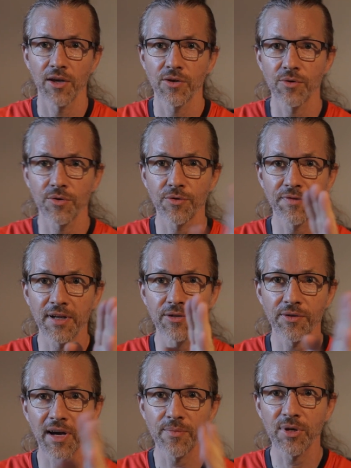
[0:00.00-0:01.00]
You feel
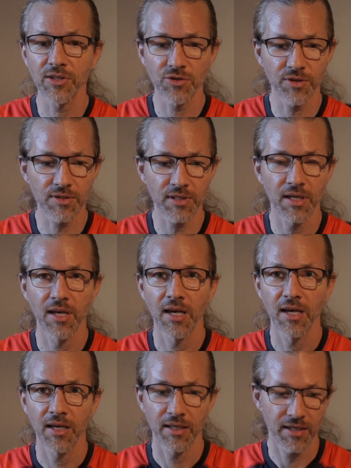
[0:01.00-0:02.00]
the vibrations?
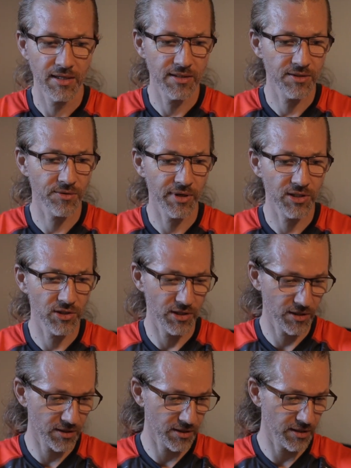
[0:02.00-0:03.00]
He is scratching